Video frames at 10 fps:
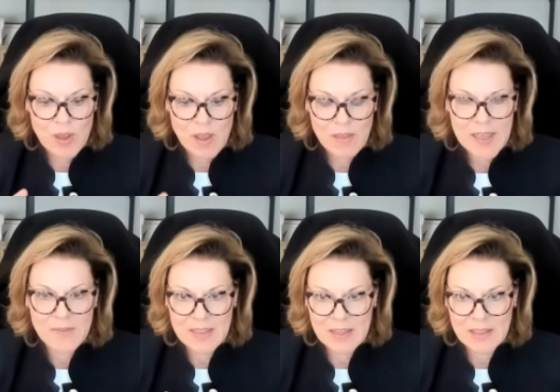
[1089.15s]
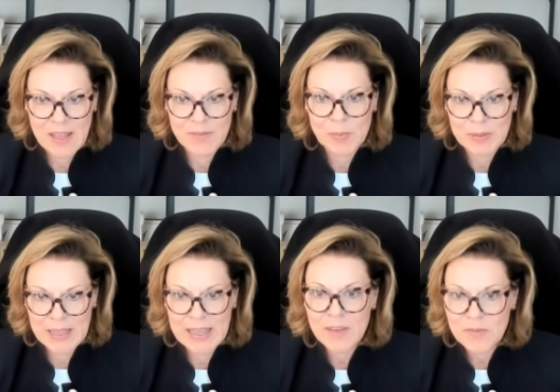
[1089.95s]
all have that level
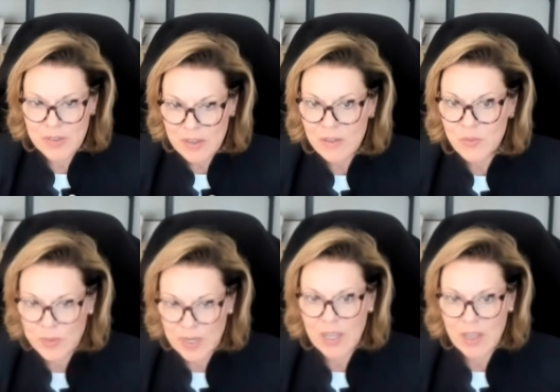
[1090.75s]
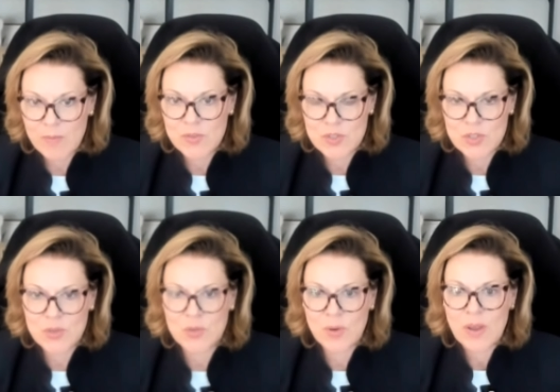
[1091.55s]
playing field when it comes
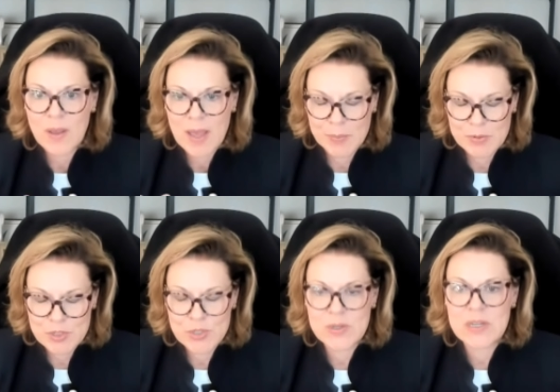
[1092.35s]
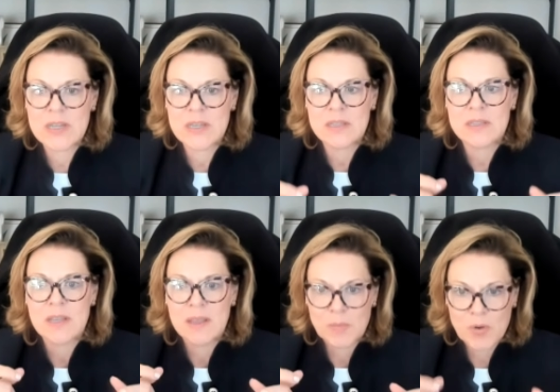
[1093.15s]
to opportunities,
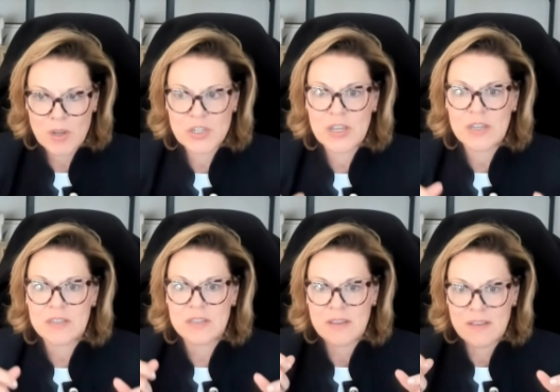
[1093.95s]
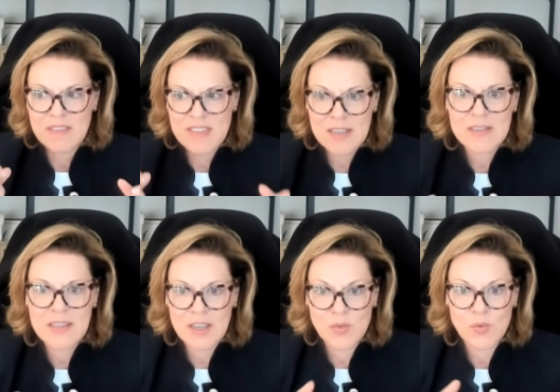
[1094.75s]
projects, things
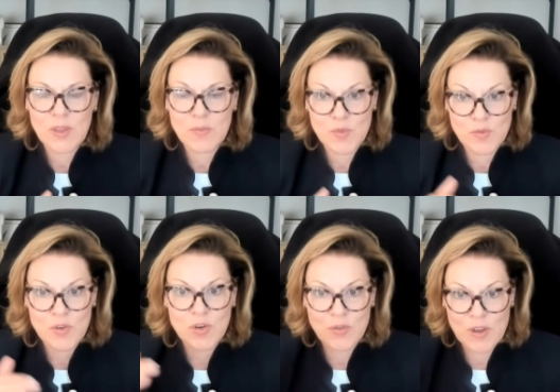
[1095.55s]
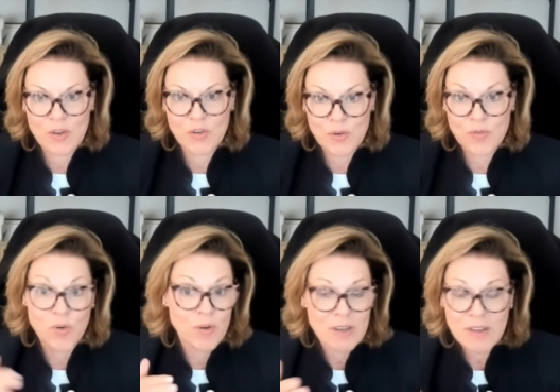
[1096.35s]
that can really move your career
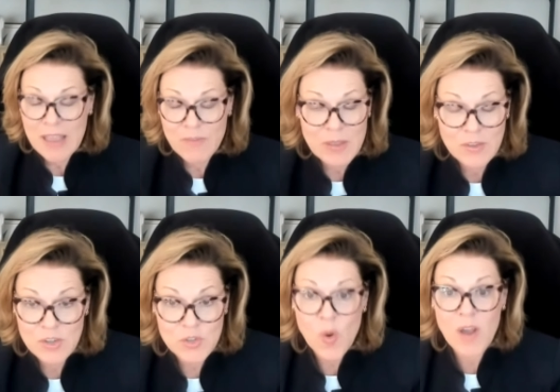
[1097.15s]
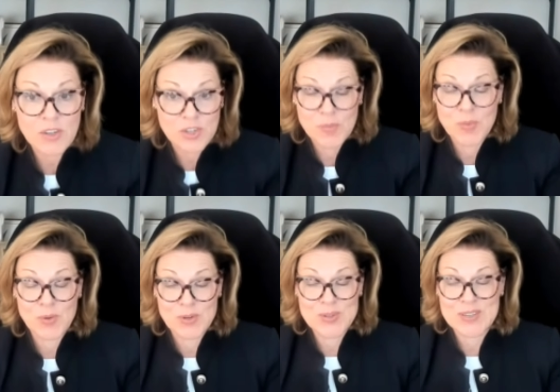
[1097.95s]
forward. Having just walk to your
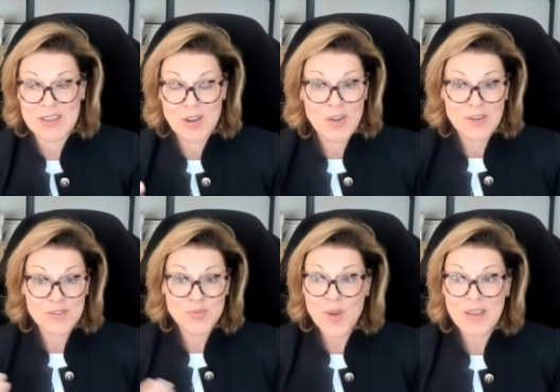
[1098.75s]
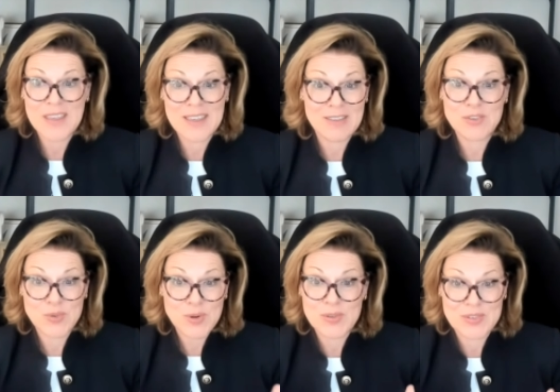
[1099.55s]
point when you said just walking in the
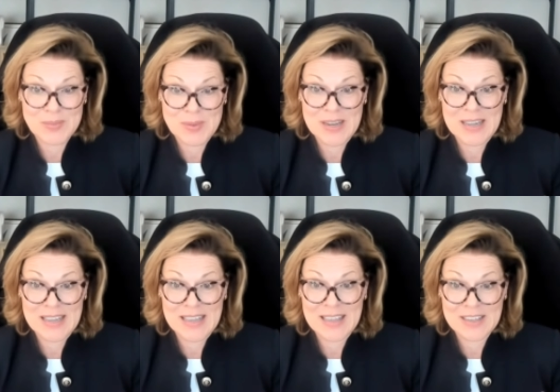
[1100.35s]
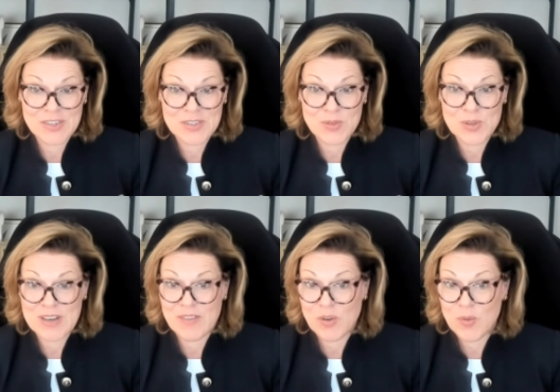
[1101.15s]
door with somebody just so you
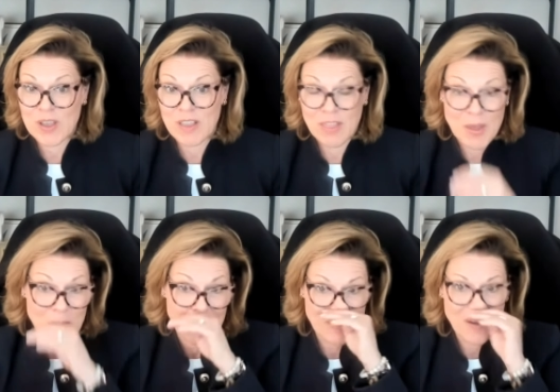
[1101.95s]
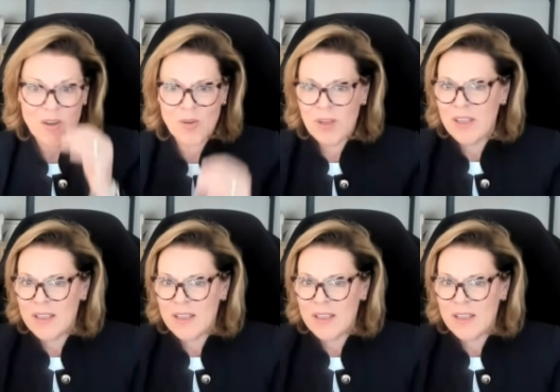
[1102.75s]
can have a quick hello and oh